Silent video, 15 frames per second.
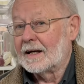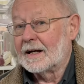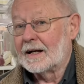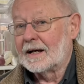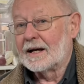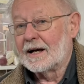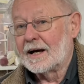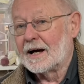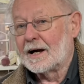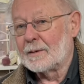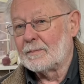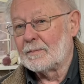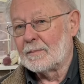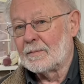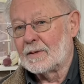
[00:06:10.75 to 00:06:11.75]
Uh,
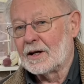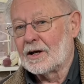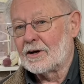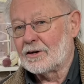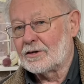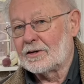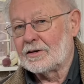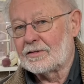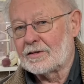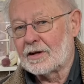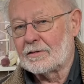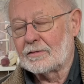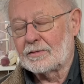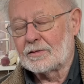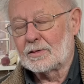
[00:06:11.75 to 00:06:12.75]
I'm largely
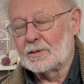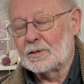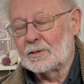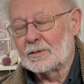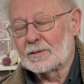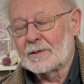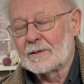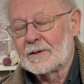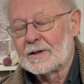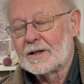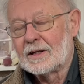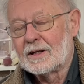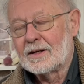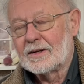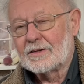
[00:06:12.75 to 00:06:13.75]
self-taught,
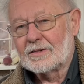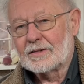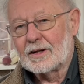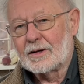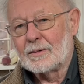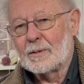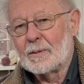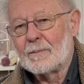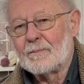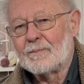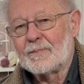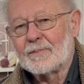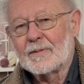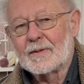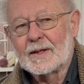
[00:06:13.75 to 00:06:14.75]
so
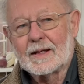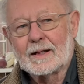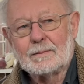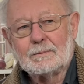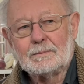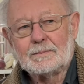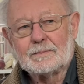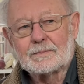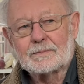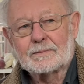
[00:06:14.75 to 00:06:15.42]
um,